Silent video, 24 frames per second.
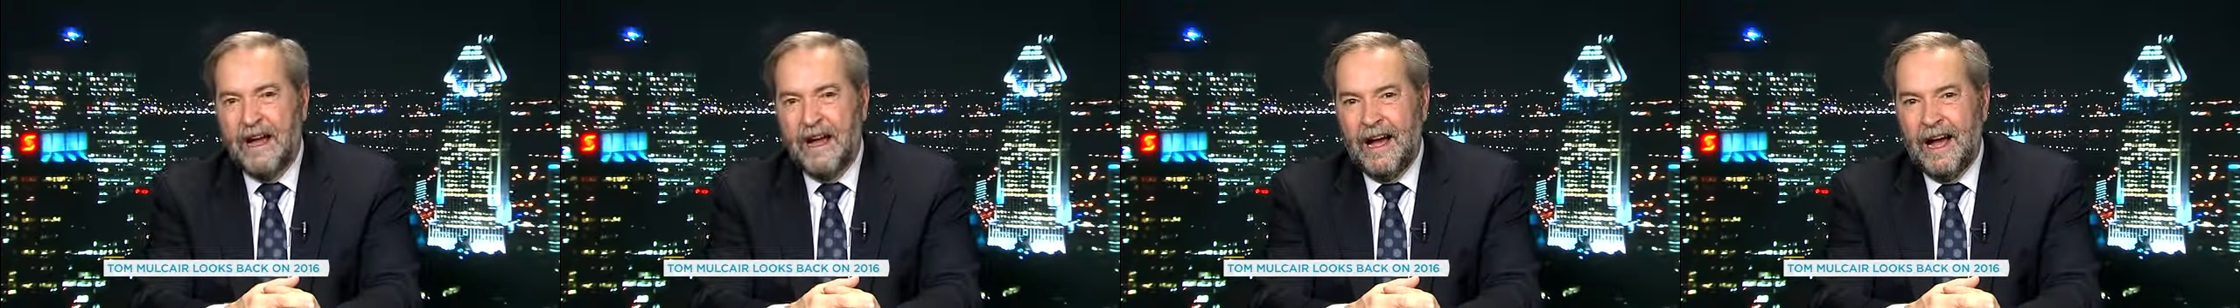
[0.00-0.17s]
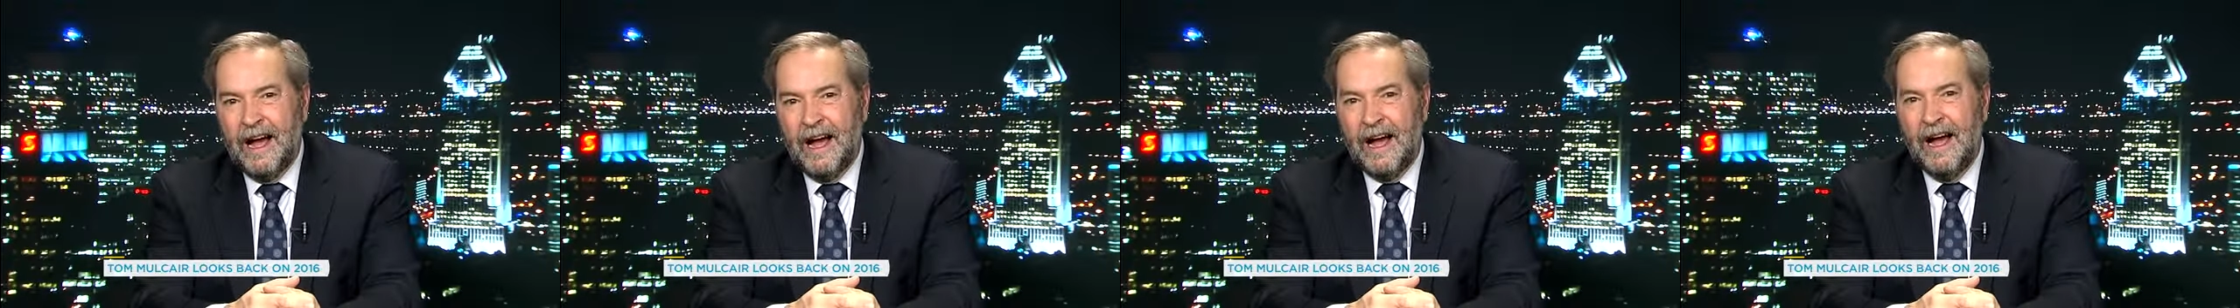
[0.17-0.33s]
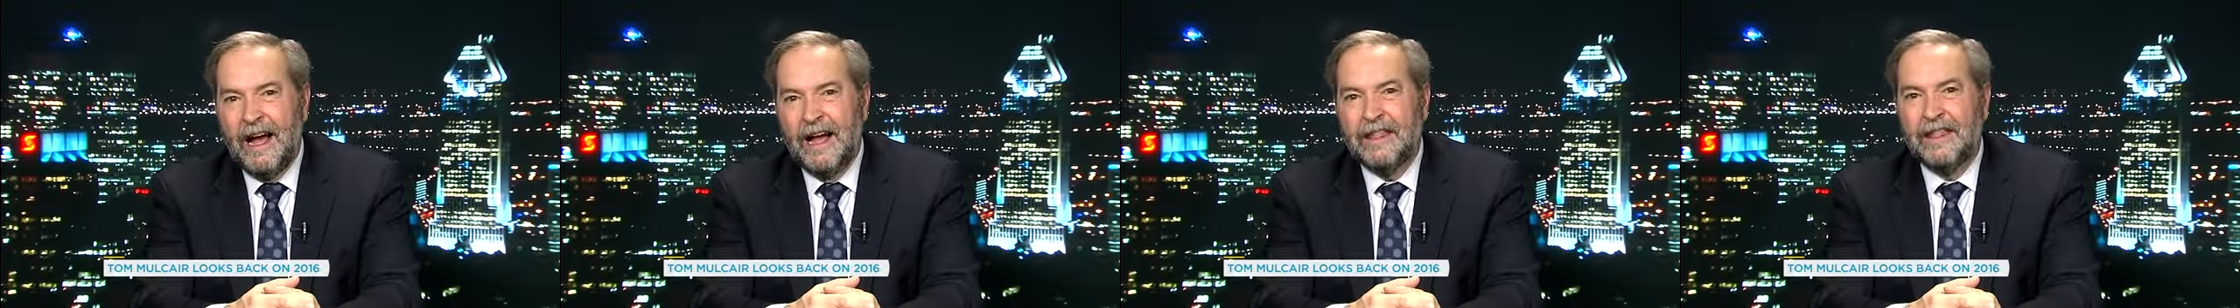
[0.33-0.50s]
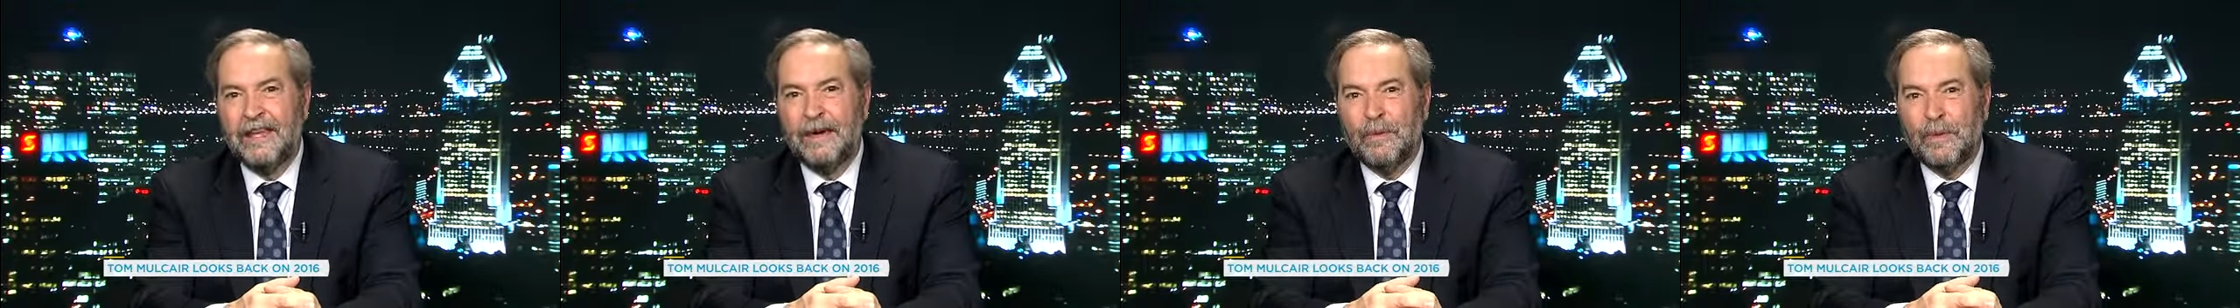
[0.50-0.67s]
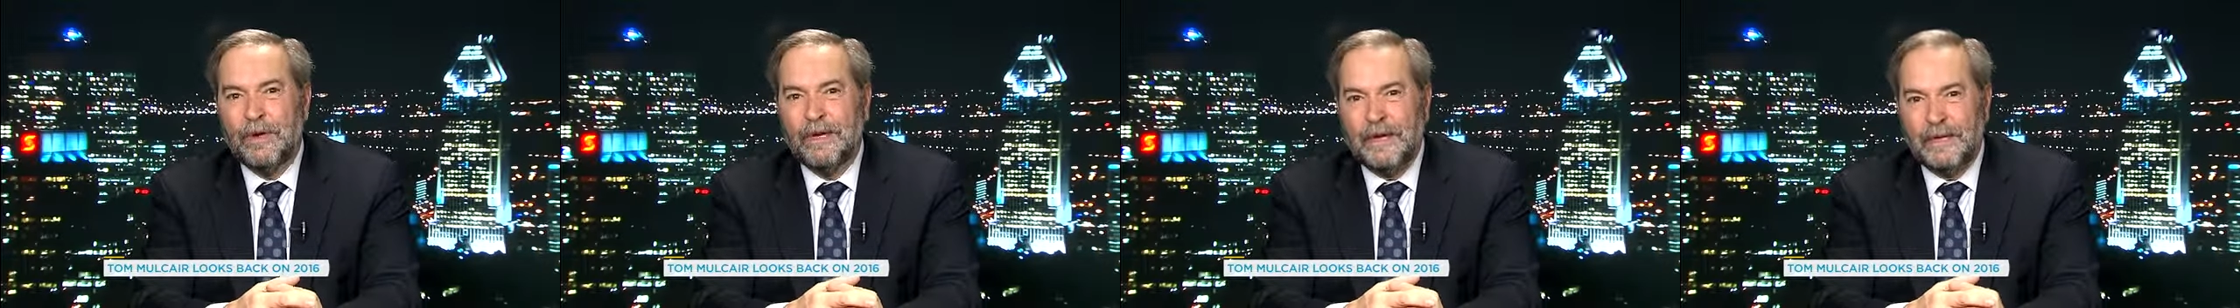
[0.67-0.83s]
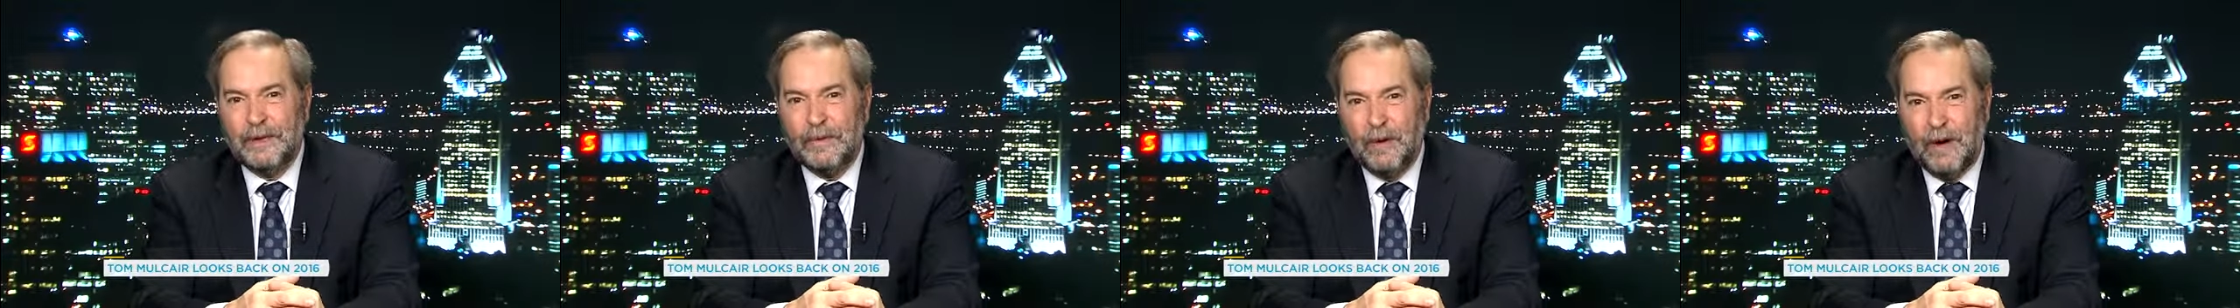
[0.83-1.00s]
I, I think
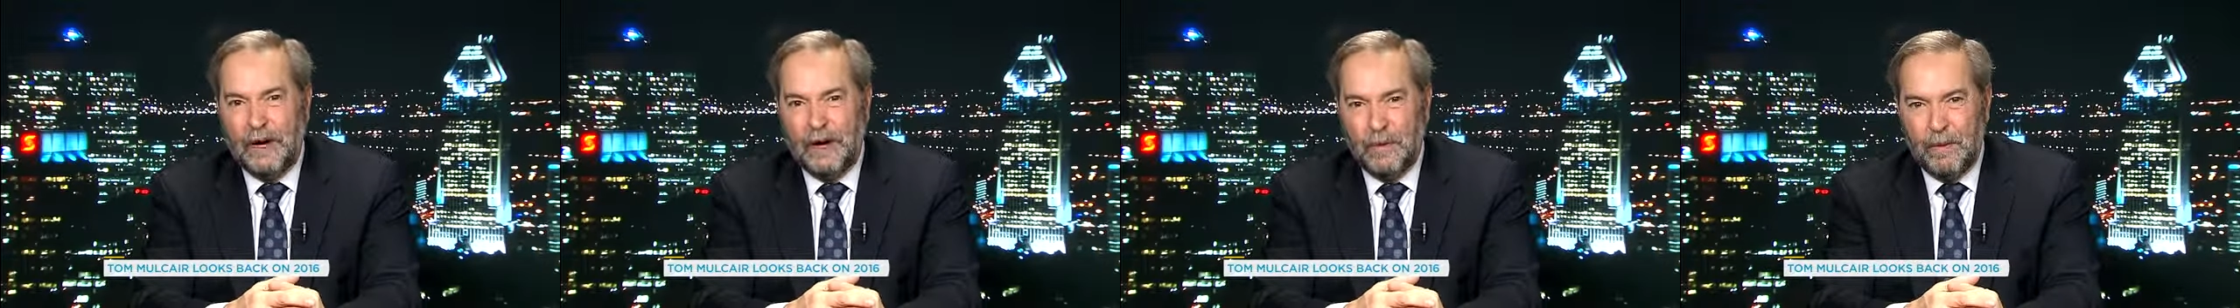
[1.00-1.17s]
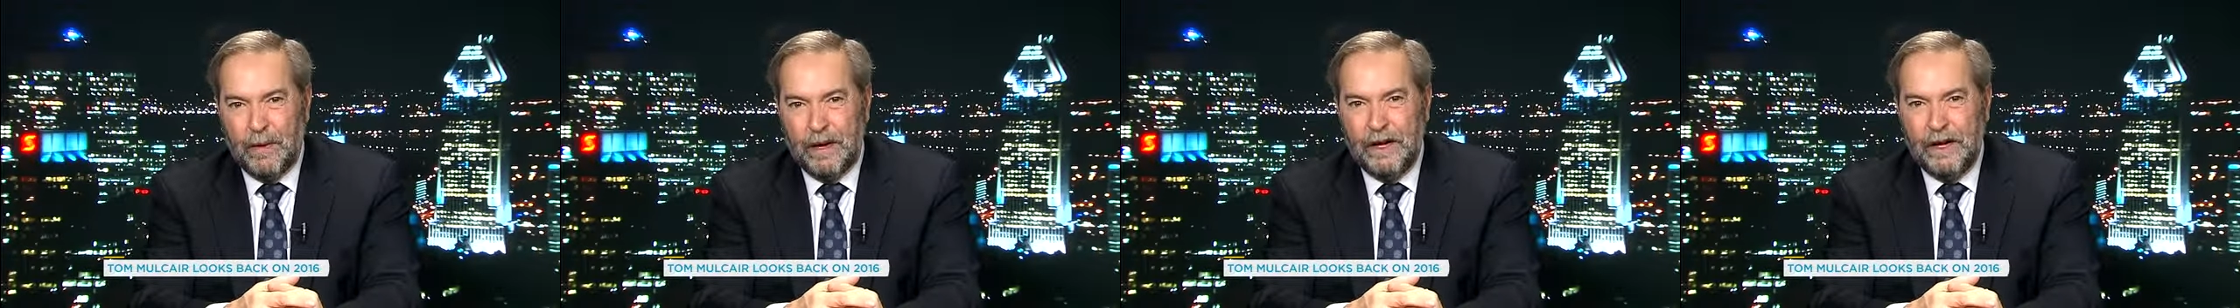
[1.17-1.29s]
we did quite